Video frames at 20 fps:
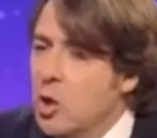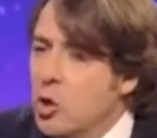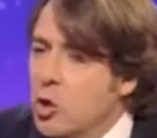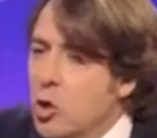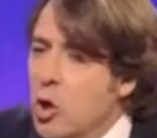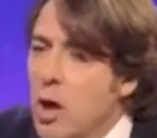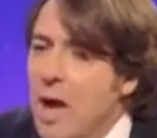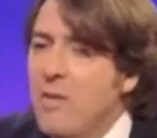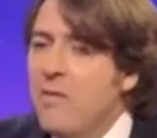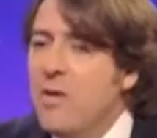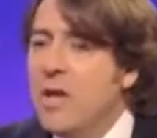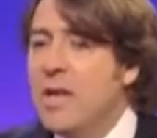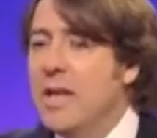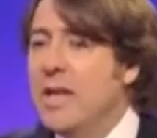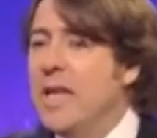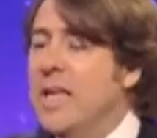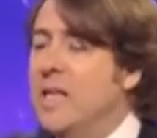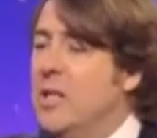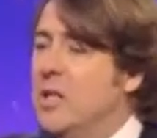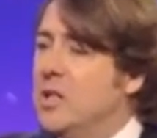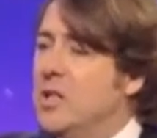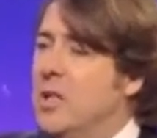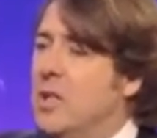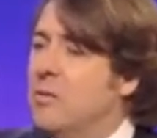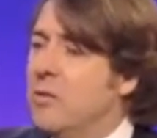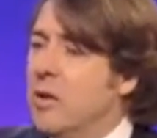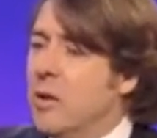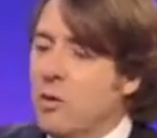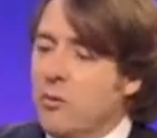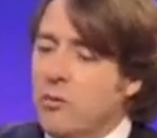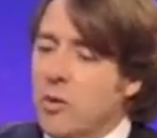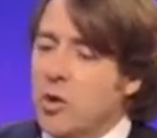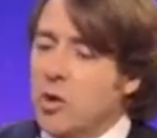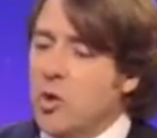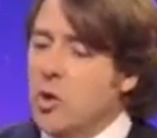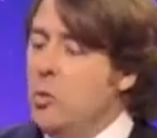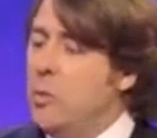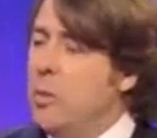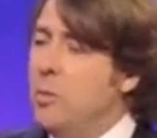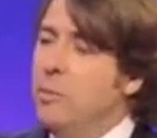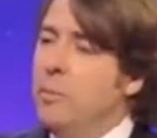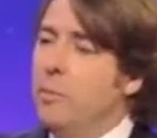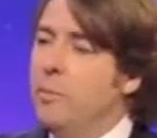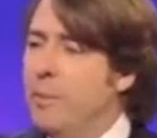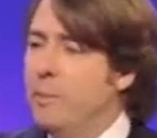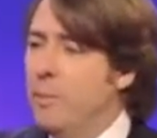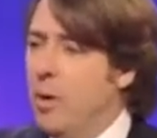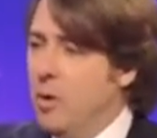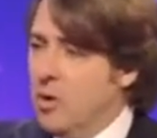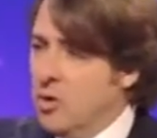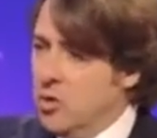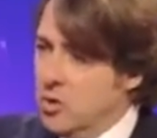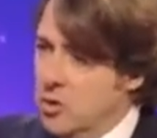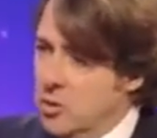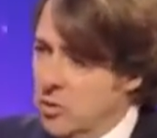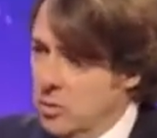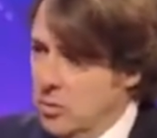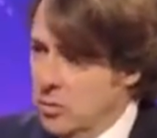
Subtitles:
Do you have any need this evening of a human beatbox?